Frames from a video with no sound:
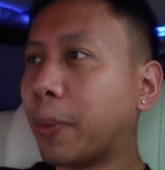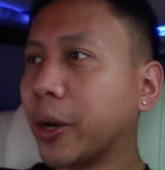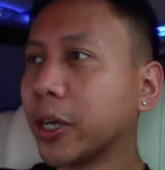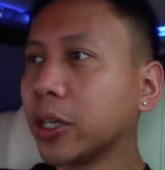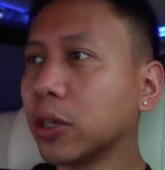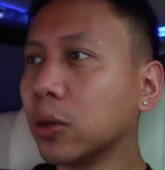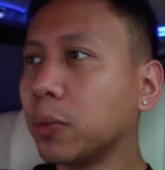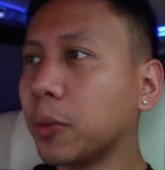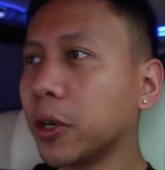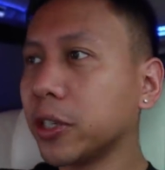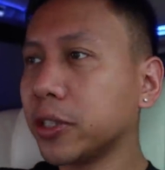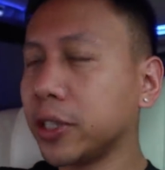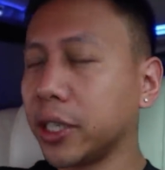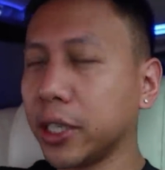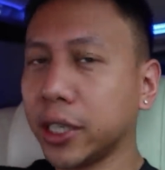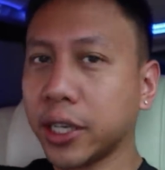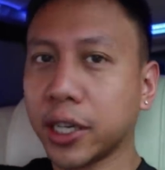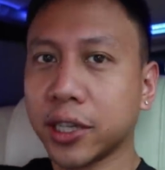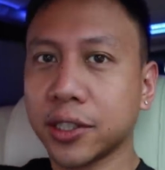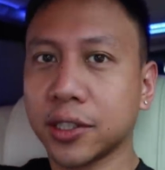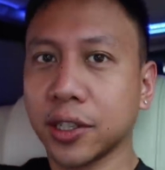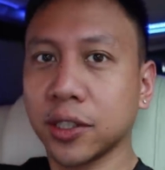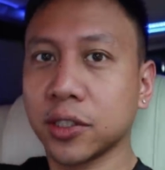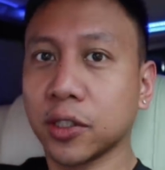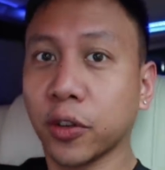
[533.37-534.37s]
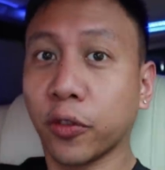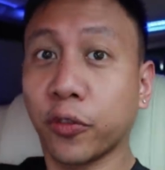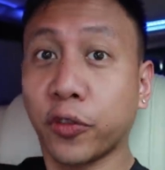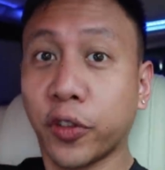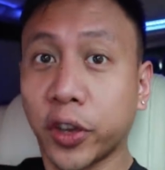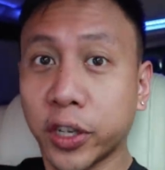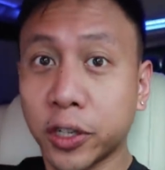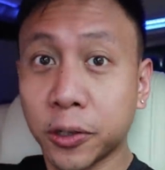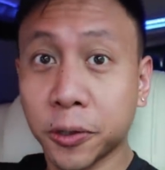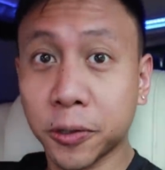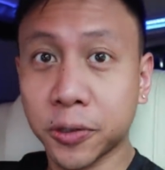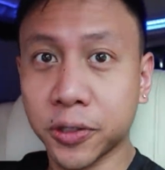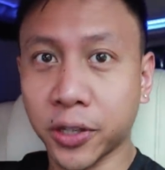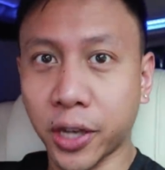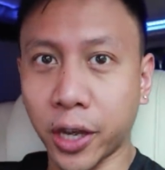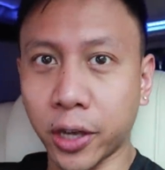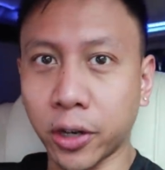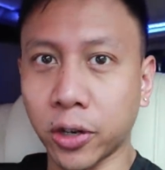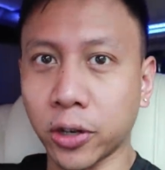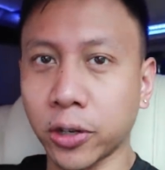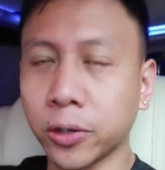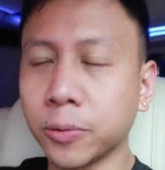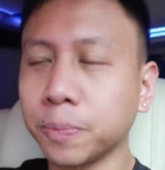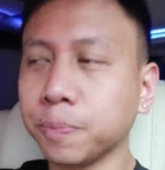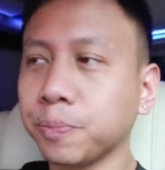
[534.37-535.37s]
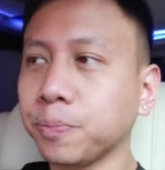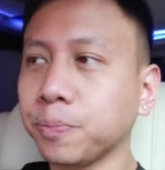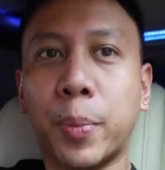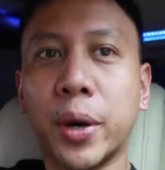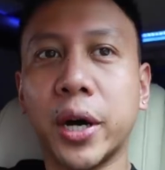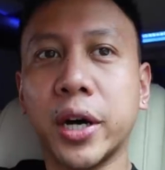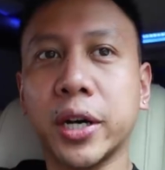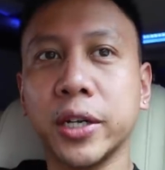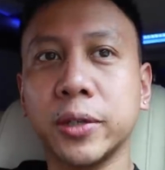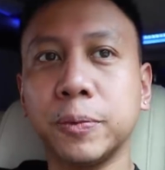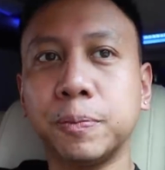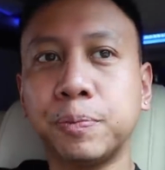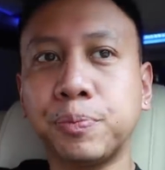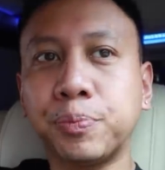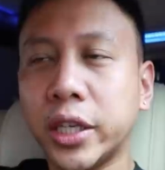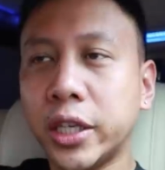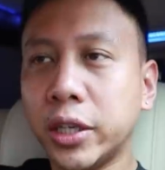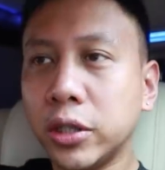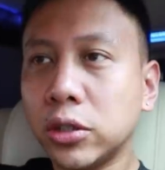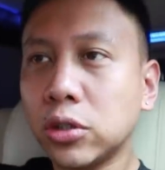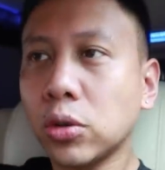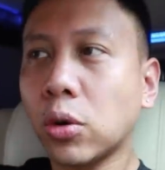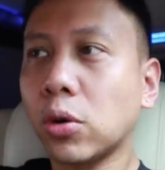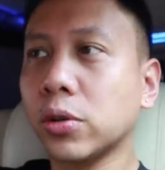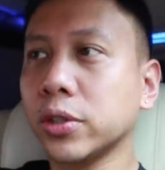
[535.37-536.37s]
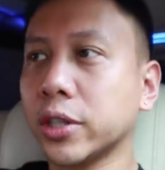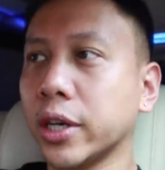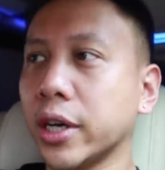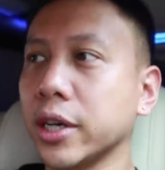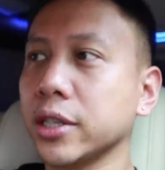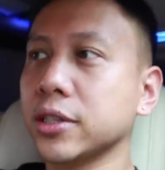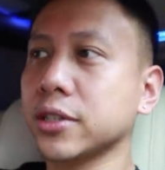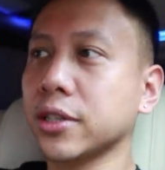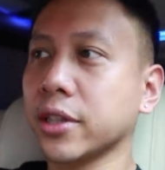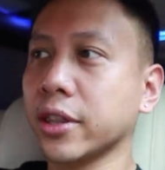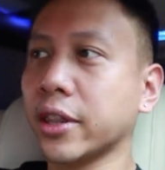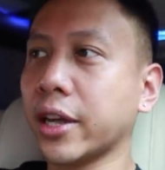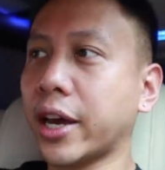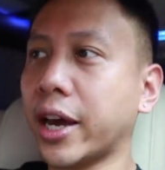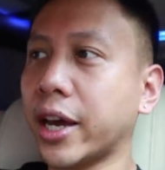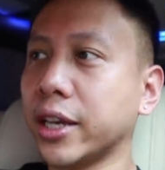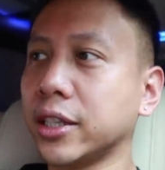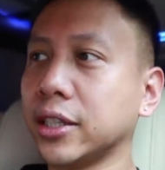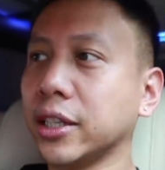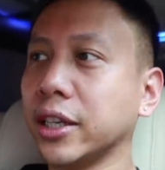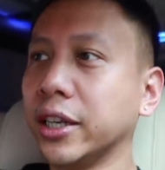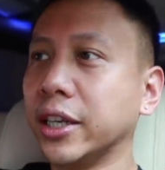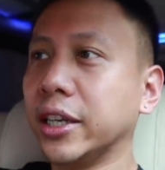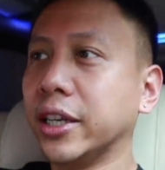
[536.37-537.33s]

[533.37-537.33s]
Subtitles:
Michael Martinez is a figure skater, but he told us that